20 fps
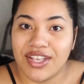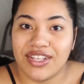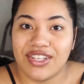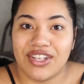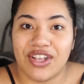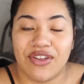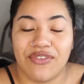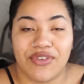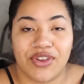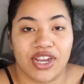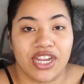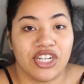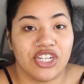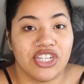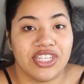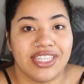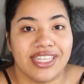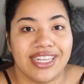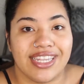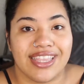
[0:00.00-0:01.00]
So if you're
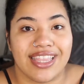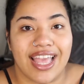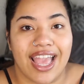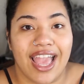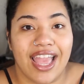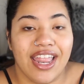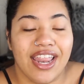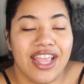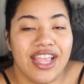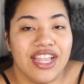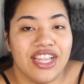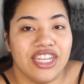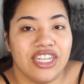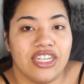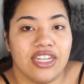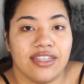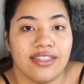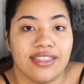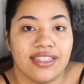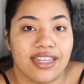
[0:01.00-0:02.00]
interested in that,
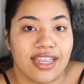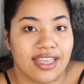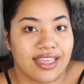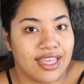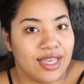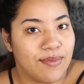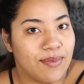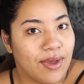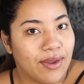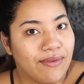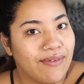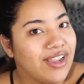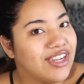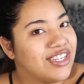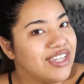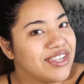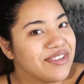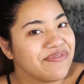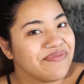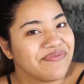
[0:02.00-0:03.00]
just keep on
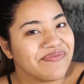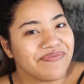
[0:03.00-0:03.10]
watching.